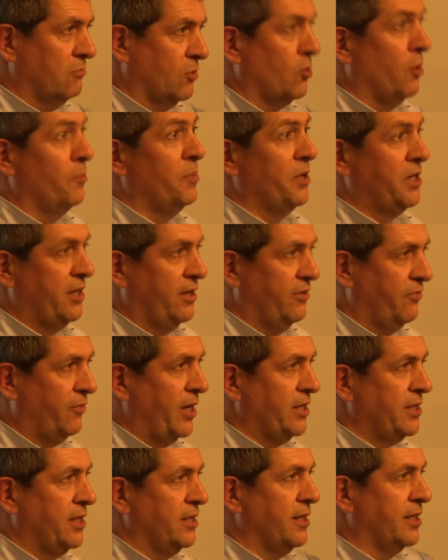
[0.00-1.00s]
competitive
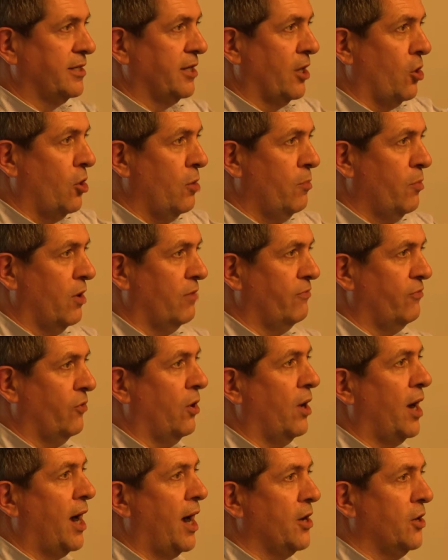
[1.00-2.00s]
prices that are above
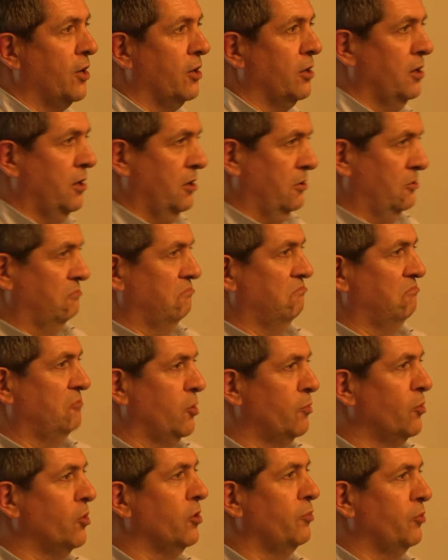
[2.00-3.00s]
or higher
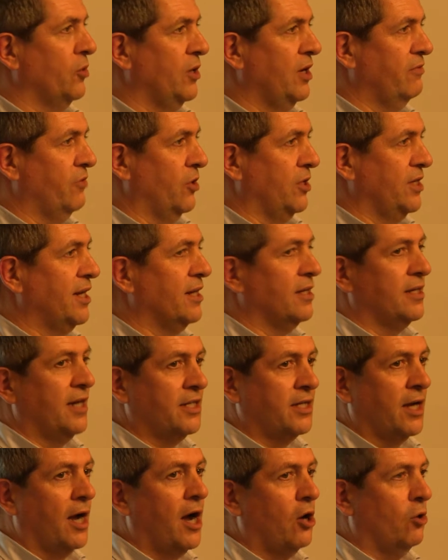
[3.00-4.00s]
the monopoly level.
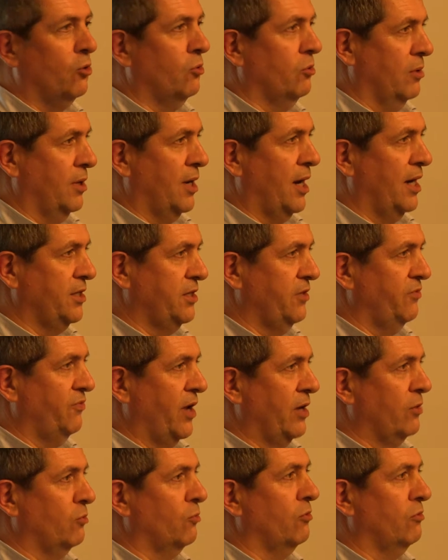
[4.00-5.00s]
That's how I
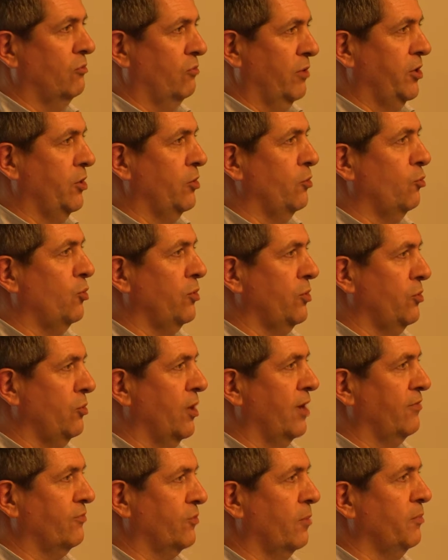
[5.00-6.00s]
define whether
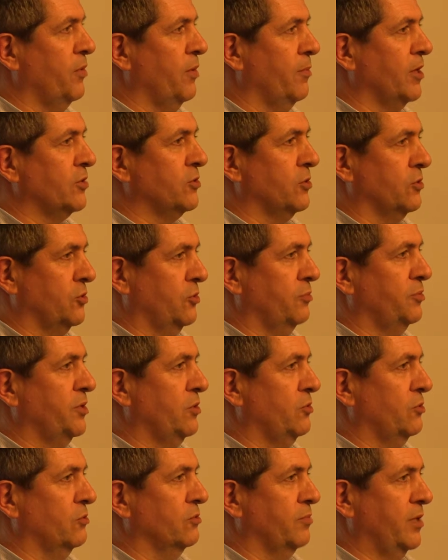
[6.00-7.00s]
you have complements or
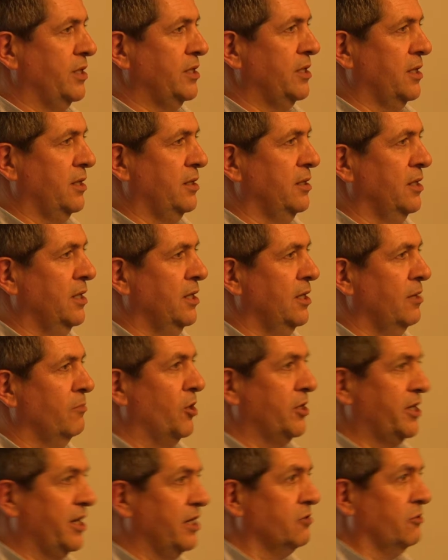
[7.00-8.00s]
substitutes, basically.
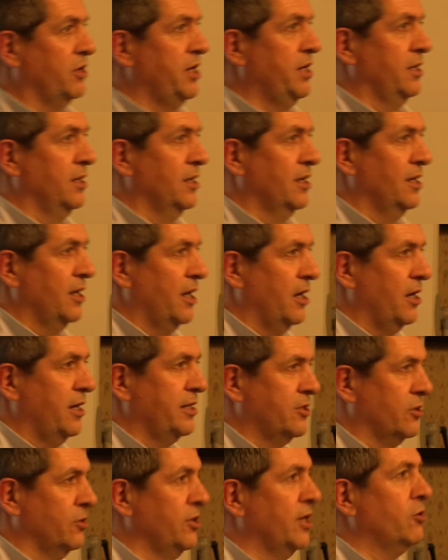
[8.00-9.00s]
But
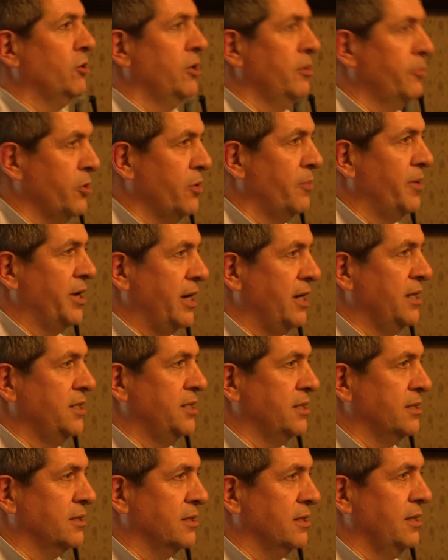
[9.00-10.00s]
it's an equilibrium
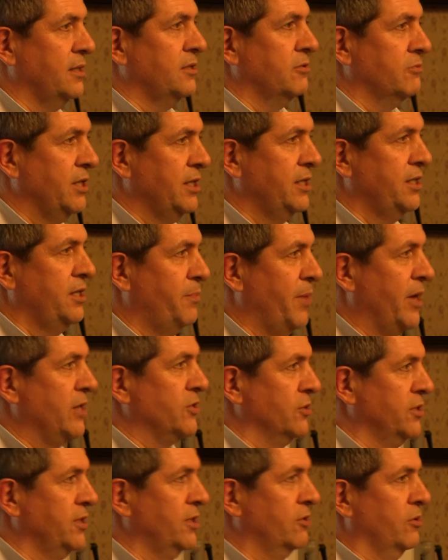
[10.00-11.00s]
analysis. It really
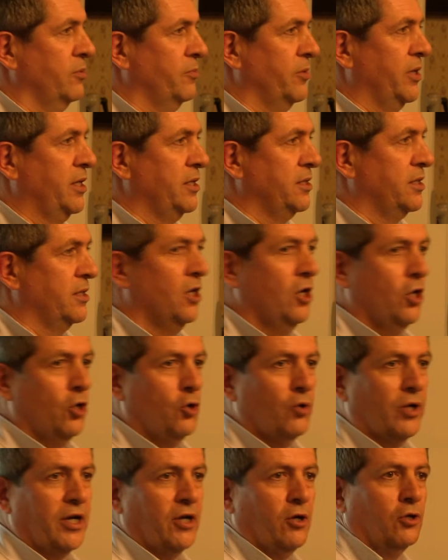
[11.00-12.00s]
depends on the equilibrium analysis.
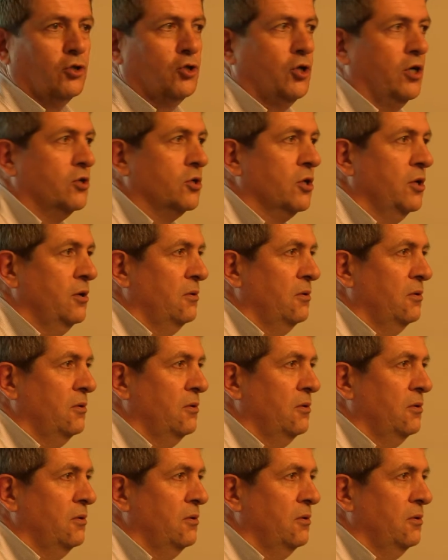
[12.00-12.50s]
You cannot just